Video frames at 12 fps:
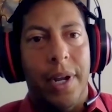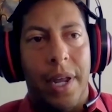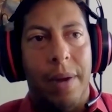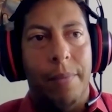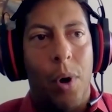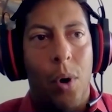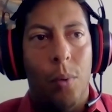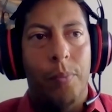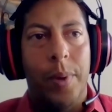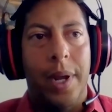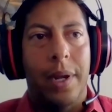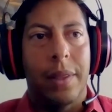and I'm
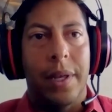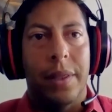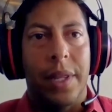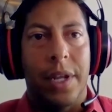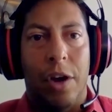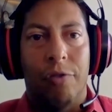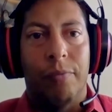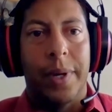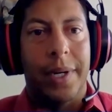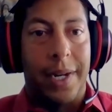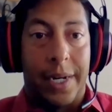hoping that the government can